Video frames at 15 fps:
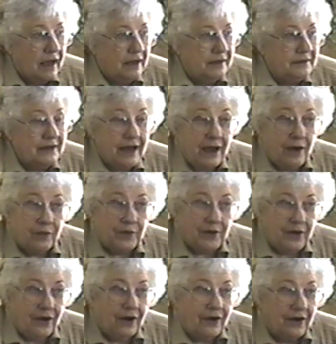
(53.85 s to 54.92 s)
and now
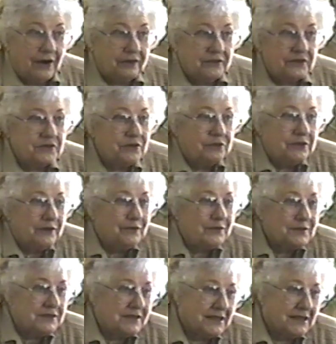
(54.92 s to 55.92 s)
we are. There's no difference.